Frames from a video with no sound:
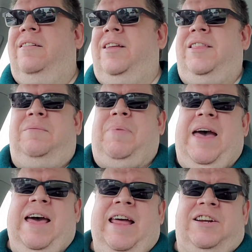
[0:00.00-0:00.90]
Nothing
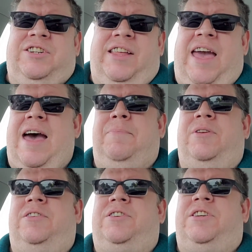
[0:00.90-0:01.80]
bad actually
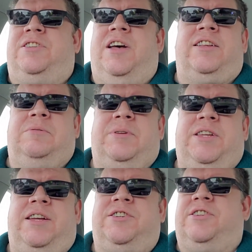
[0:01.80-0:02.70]
happened. She just got some
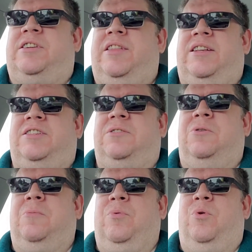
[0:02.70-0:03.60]
attention, and that's the
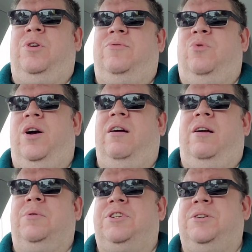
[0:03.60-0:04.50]
whole point of
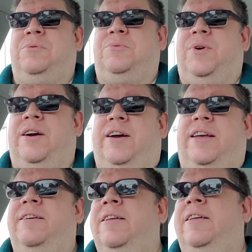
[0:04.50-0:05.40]
wearing what she was wearing.